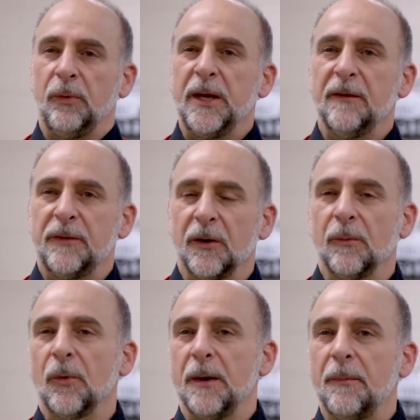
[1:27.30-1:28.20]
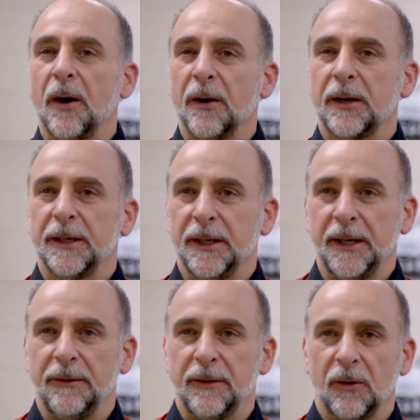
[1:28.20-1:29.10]
We have here at Moraine Park
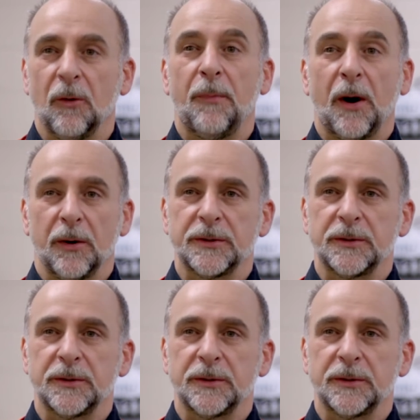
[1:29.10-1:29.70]
a, our own part